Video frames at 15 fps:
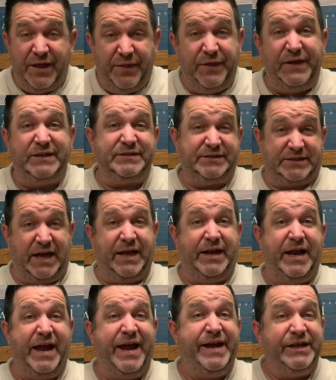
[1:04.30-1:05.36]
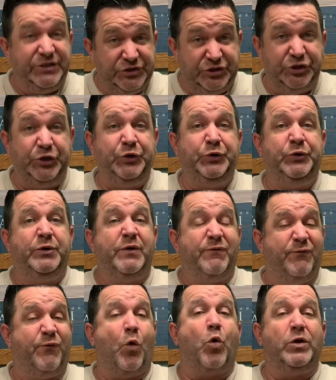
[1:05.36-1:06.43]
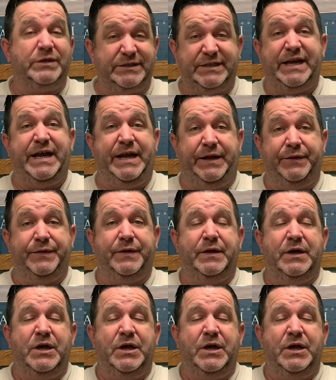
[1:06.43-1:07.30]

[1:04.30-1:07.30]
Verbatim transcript: this Sunday, June 14th,